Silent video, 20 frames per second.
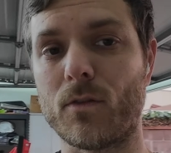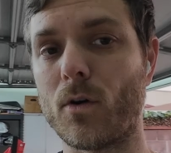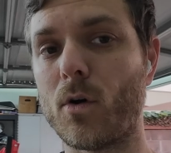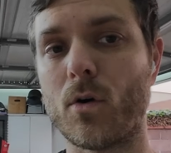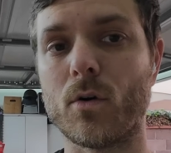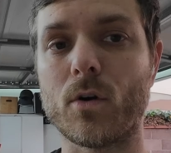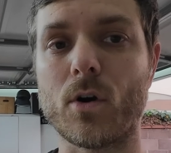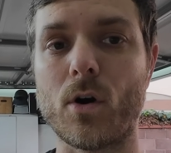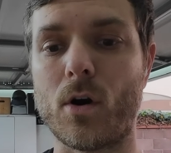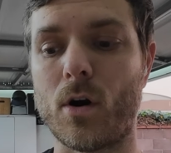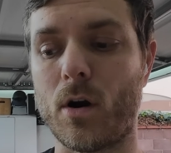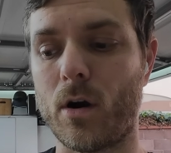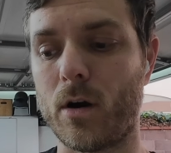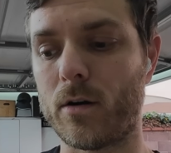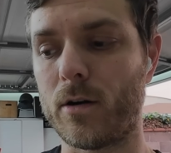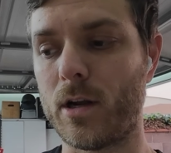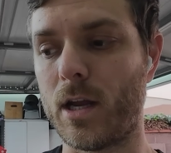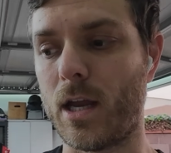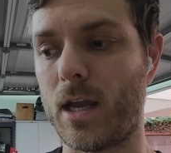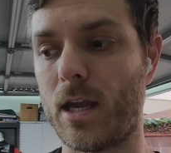the whole
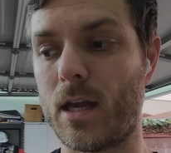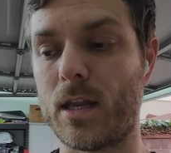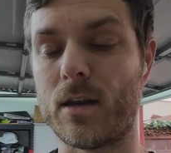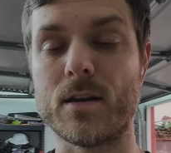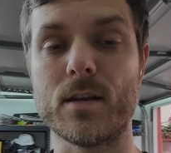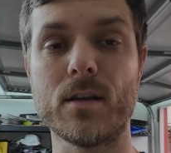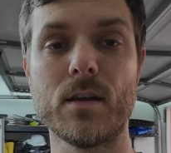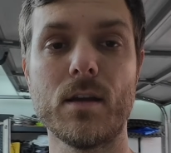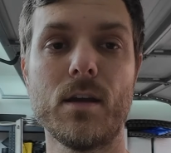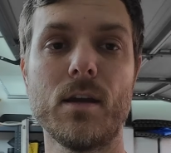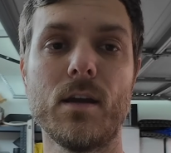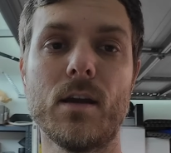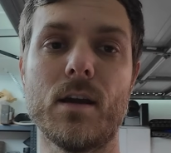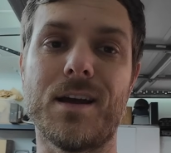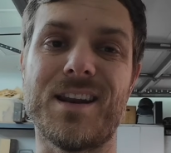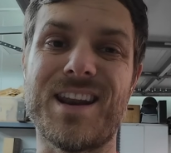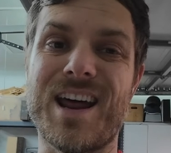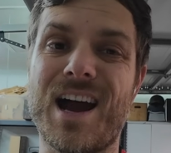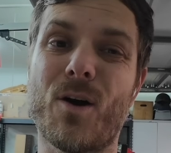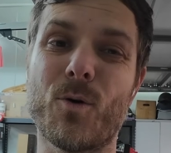car, and
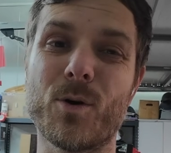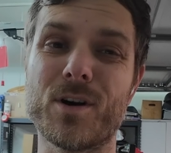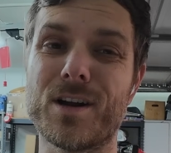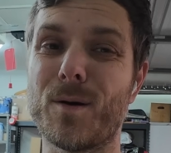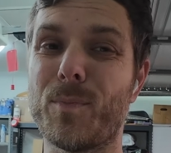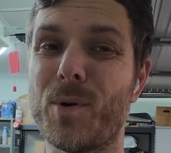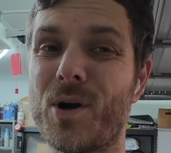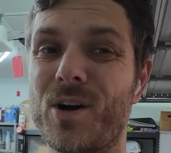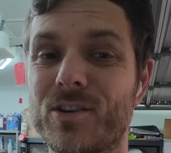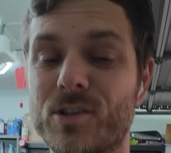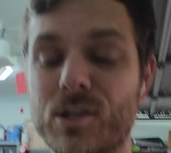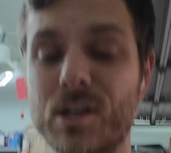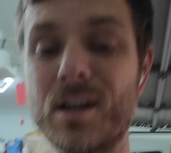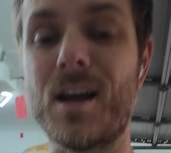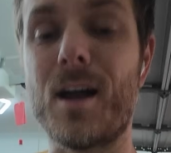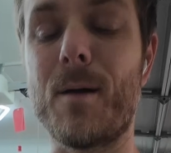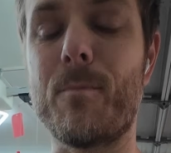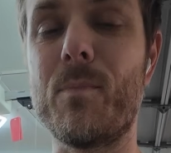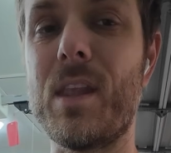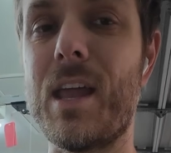now we're gonna polish it
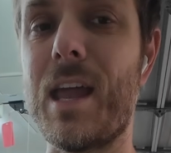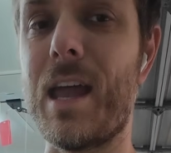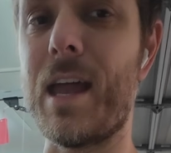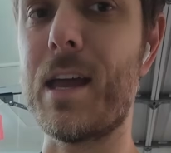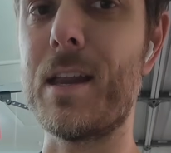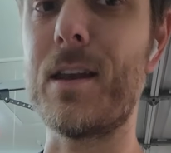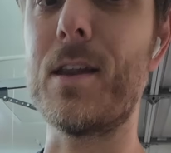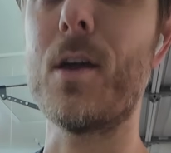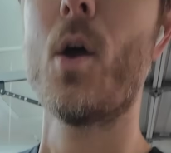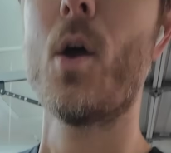up. And